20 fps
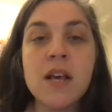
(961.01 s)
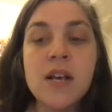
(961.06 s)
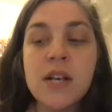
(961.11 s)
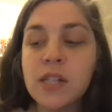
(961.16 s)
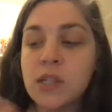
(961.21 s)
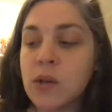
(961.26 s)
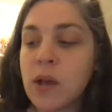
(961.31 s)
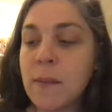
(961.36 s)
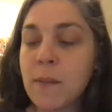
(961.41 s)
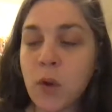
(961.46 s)

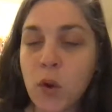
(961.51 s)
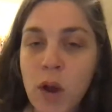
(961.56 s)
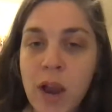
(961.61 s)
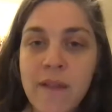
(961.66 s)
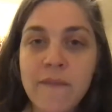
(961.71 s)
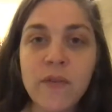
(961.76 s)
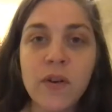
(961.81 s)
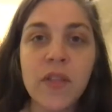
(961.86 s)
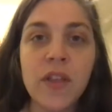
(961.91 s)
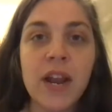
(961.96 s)
So I'm
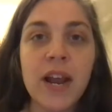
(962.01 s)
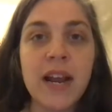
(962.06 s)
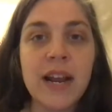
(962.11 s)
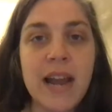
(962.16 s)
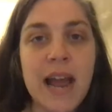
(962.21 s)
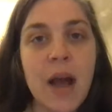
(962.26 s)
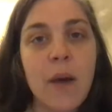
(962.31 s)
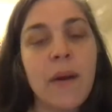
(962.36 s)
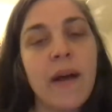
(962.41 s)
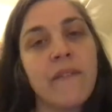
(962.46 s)
grateful that I
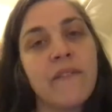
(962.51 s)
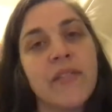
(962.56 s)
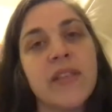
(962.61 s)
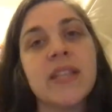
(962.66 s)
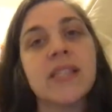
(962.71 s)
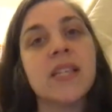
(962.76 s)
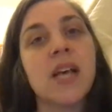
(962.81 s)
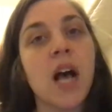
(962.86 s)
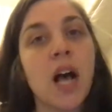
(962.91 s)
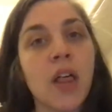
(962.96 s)
now have
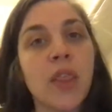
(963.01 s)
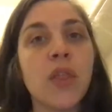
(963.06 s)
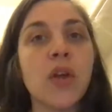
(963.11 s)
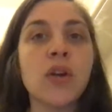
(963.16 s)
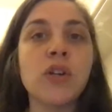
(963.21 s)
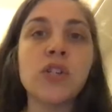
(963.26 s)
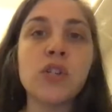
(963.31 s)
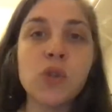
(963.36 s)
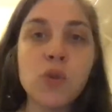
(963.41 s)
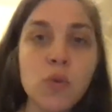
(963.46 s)
these other
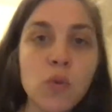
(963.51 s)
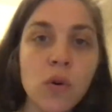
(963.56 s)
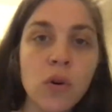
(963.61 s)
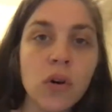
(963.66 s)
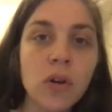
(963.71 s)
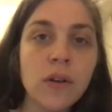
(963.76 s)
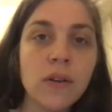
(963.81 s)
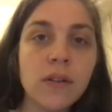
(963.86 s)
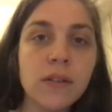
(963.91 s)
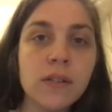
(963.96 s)

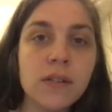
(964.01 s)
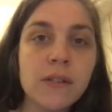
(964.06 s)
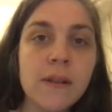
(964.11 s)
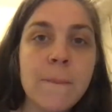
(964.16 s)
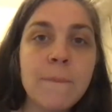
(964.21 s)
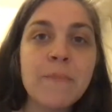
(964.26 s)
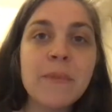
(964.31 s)
tools